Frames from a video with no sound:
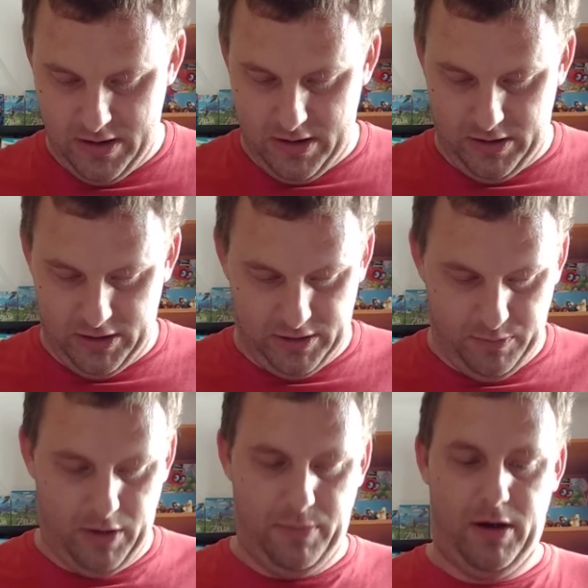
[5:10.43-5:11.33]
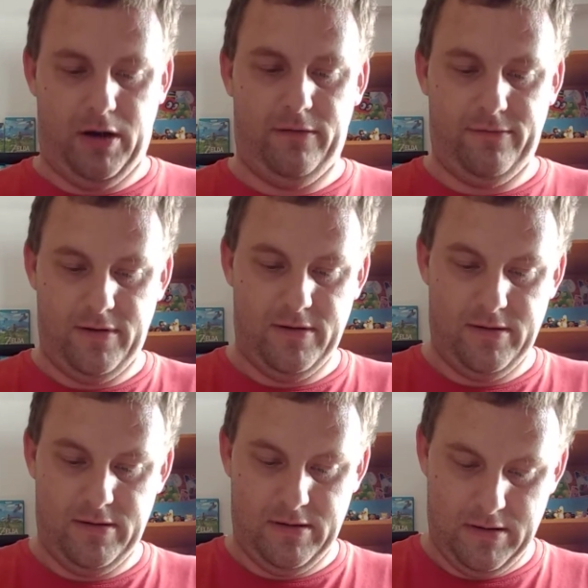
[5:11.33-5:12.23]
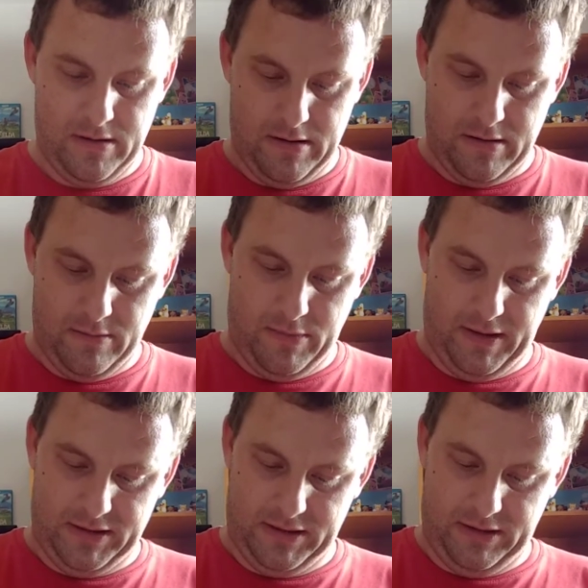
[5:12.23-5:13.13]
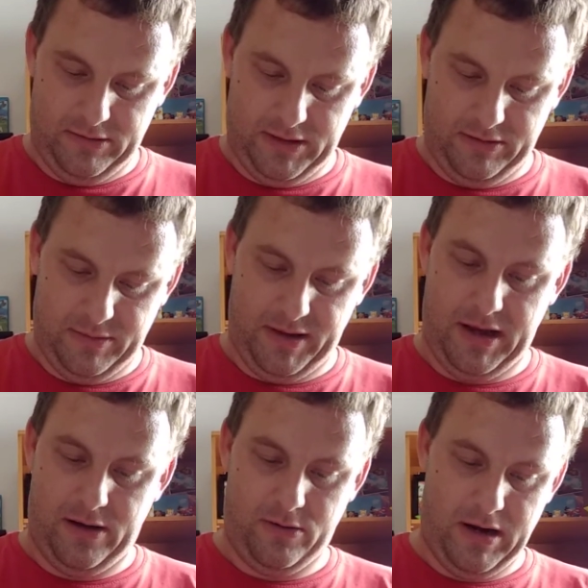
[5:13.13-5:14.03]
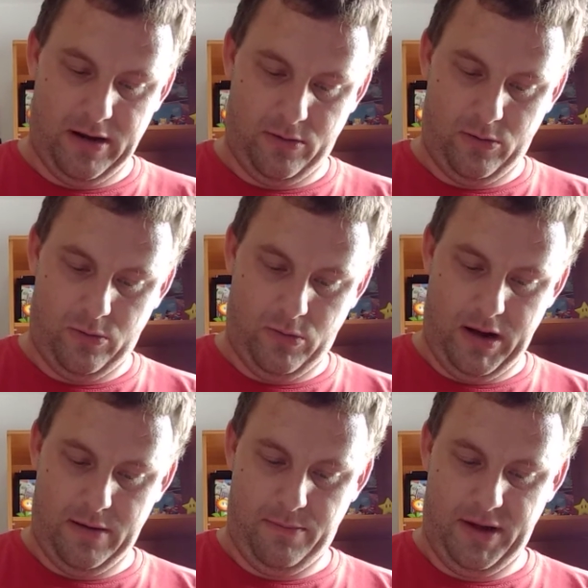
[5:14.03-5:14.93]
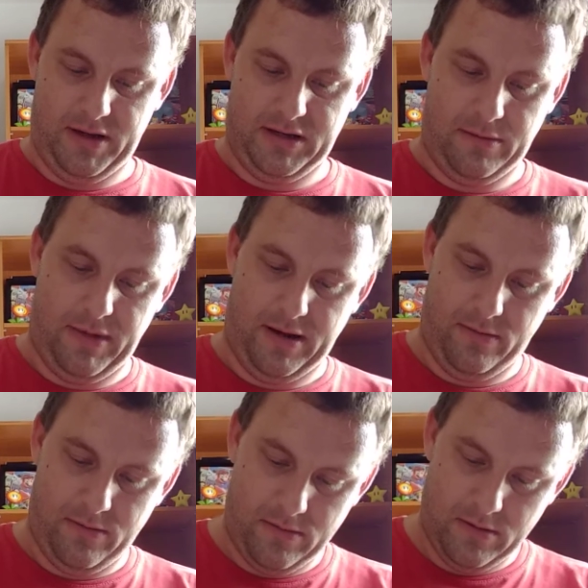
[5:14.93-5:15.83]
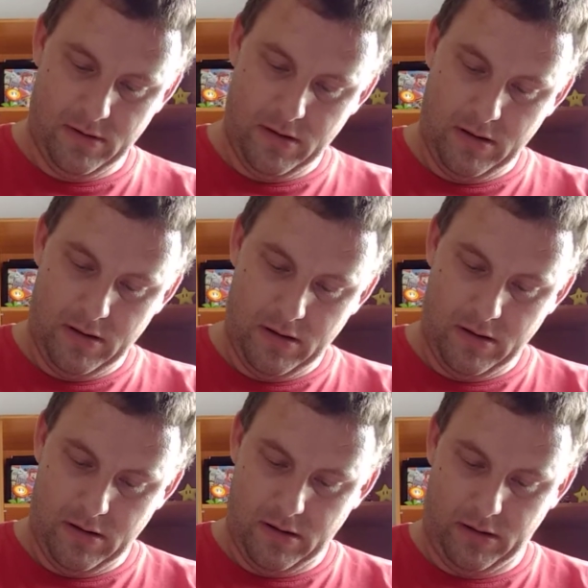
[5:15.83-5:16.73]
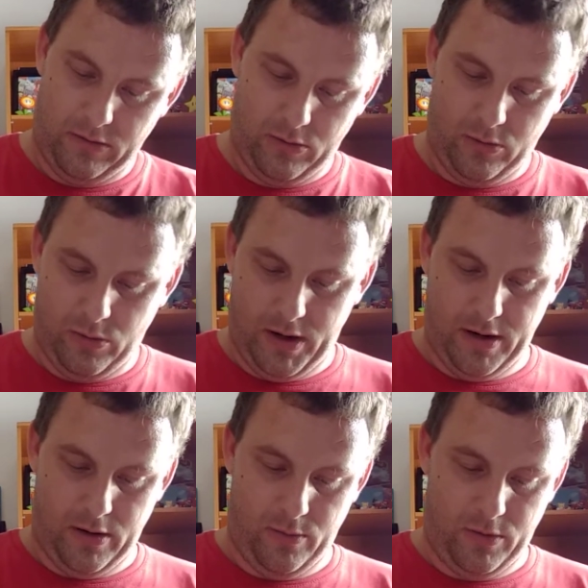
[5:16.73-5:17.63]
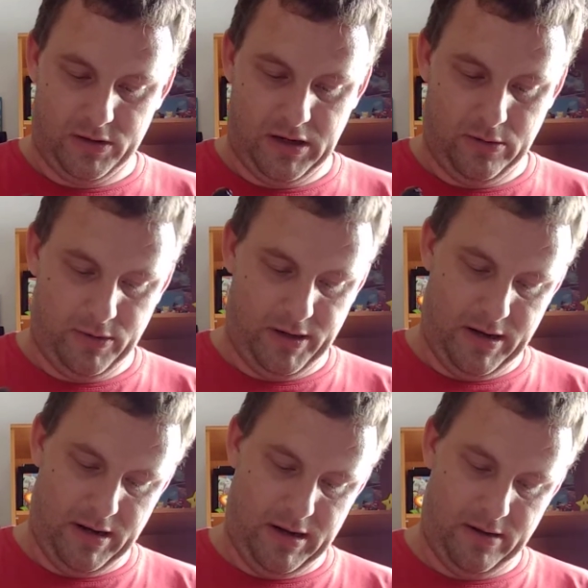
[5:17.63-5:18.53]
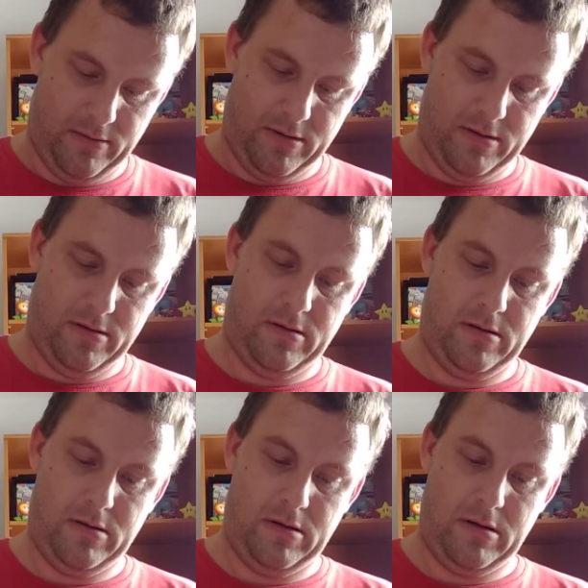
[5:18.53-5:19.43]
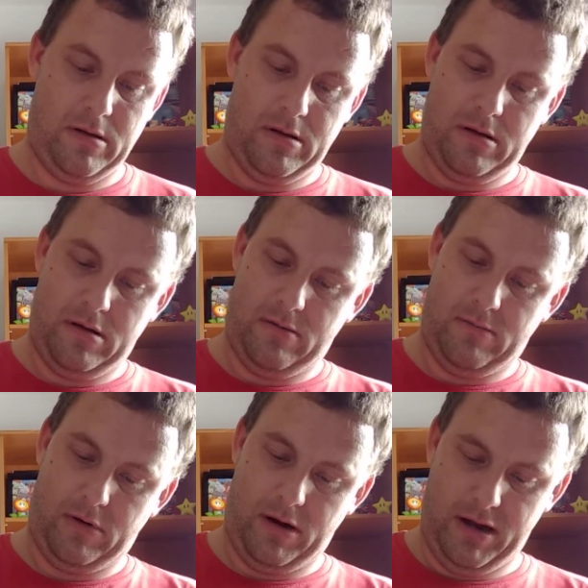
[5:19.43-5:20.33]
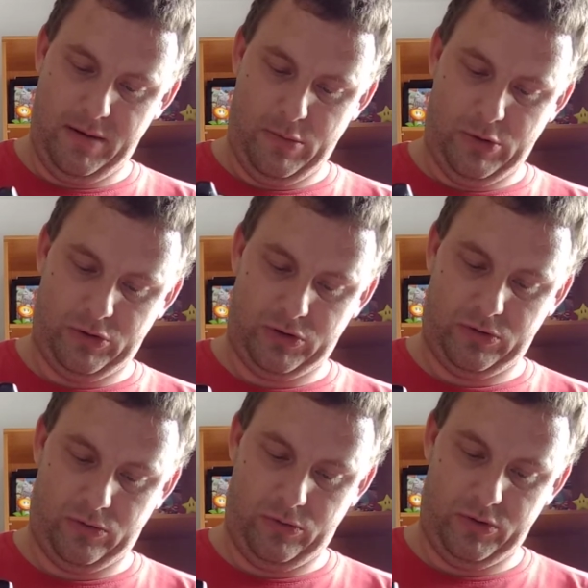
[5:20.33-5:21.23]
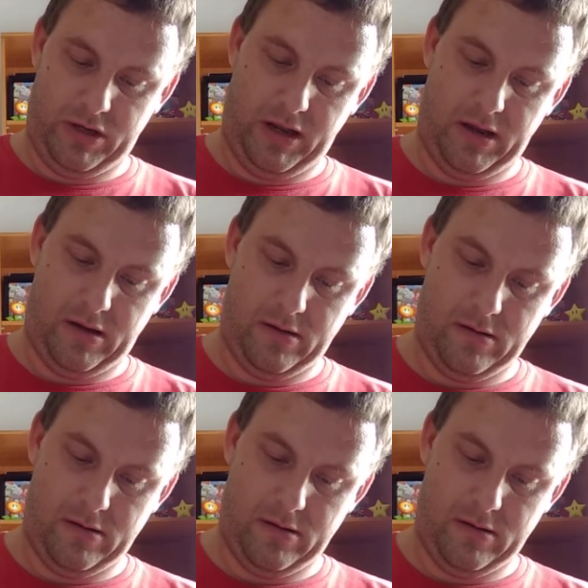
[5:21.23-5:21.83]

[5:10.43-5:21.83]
just pop off, but that still seems to be held down quite a bit somehow. I don't quite know what's holding that down. Have we got any more screws here?